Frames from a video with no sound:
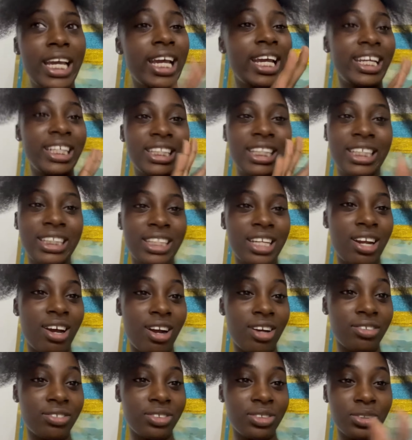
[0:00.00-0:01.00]
It tasted
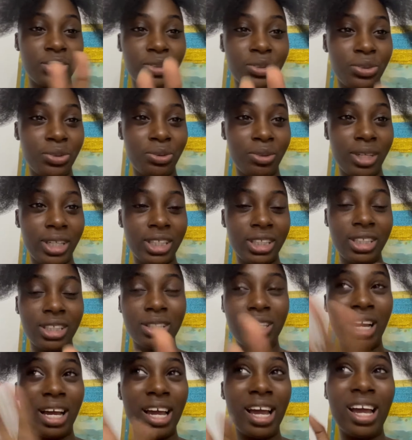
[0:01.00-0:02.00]
awful, don't do it.
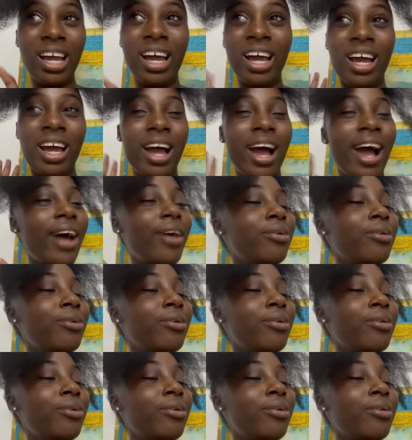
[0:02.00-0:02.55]
I